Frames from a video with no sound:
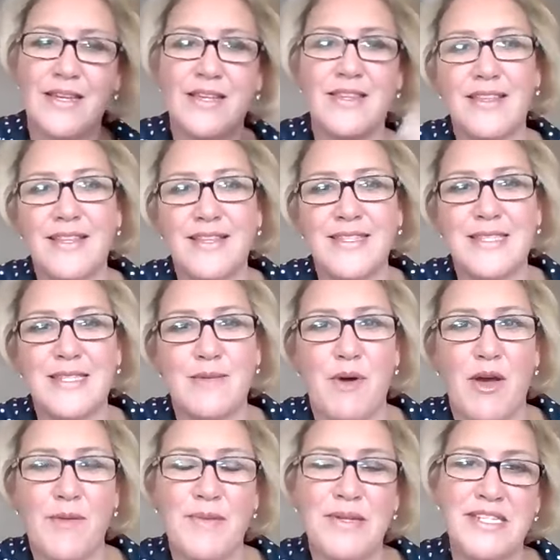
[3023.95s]
I think this is the
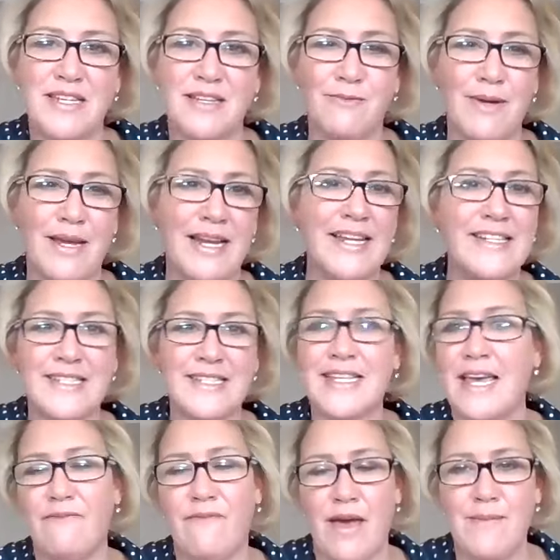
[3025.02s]
moment to really just
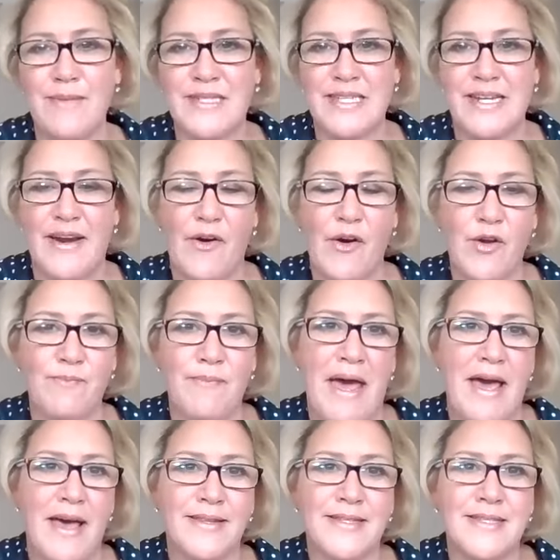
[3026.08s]
get famous in our own
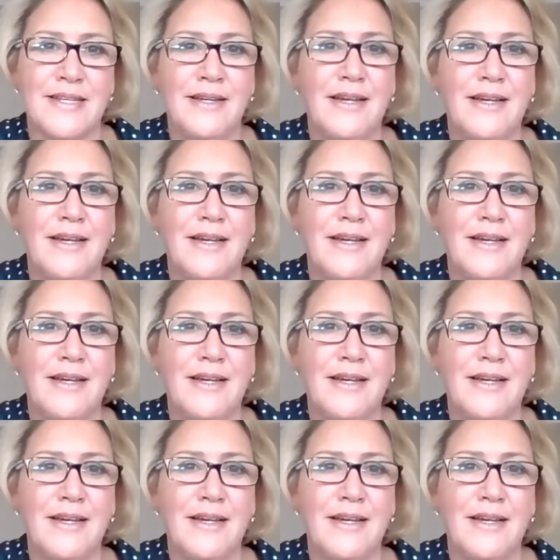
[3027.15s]
pants,